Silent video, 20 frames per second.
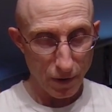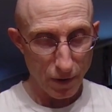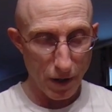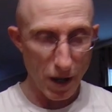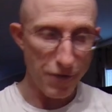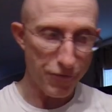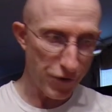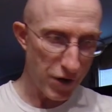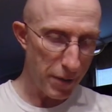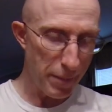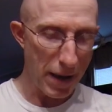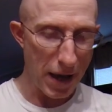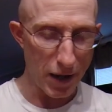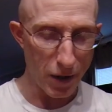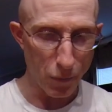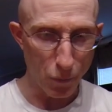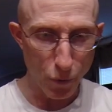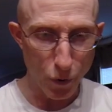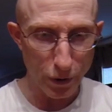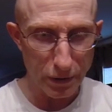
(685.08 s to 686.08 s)
I had a friend of mine
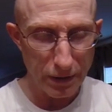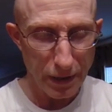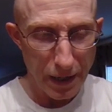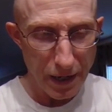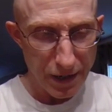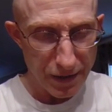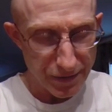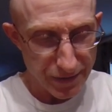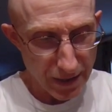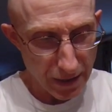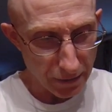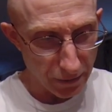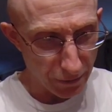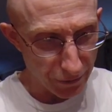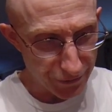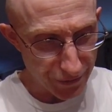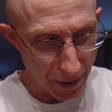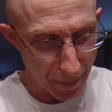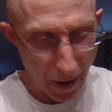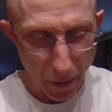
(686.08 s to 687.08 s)
at work said a
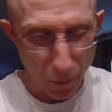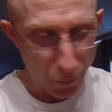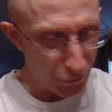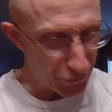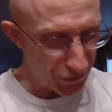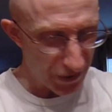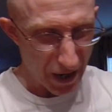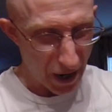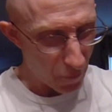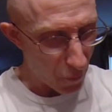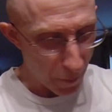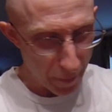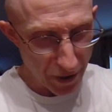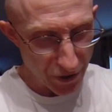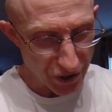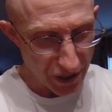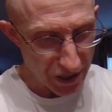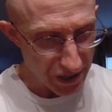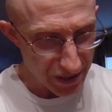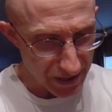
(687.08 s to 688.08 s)
little something. I won't
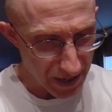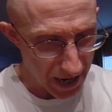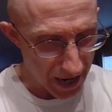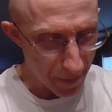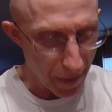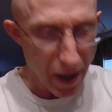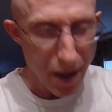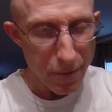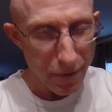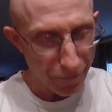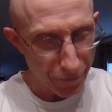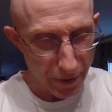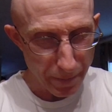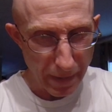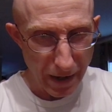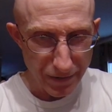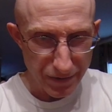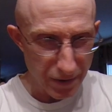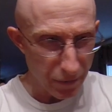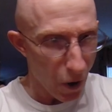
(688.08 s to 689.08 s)
mention his name. A friend of
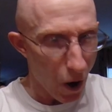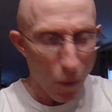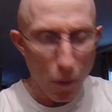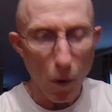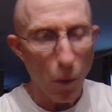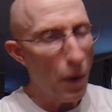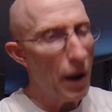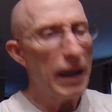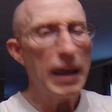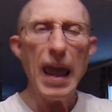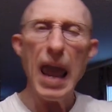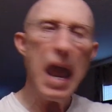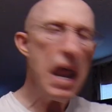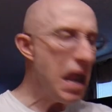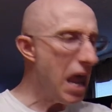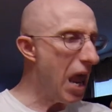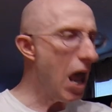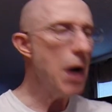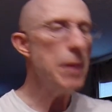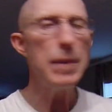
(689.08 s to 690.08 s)
mine said, "Well, we
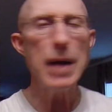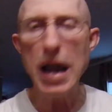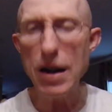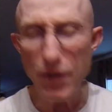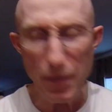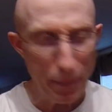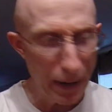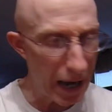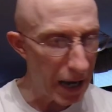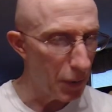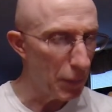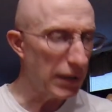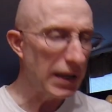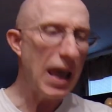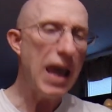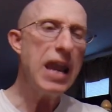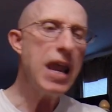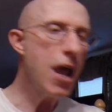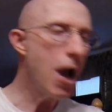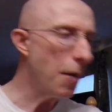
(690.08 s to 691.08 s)
can't help everybody. We
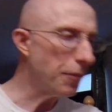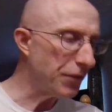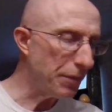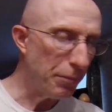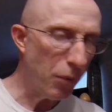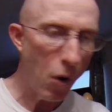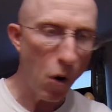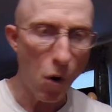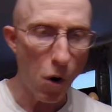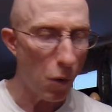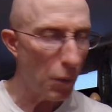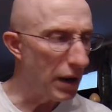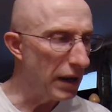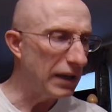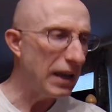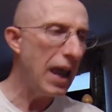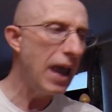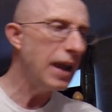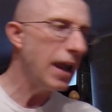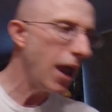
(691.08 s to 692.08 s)
can't help the poor. We
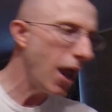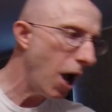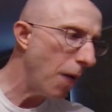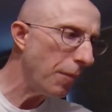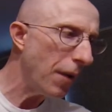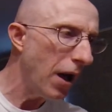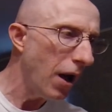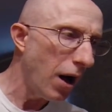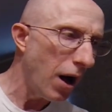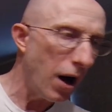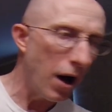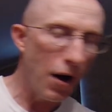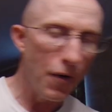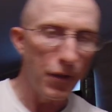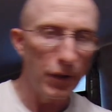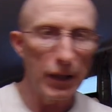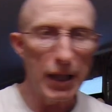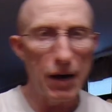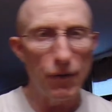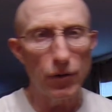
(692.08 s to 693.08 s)
can't help
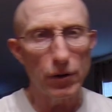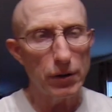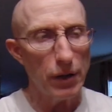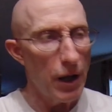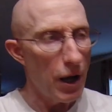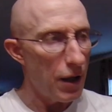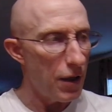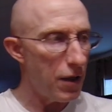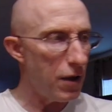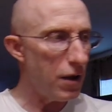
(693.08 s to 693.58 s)
the level.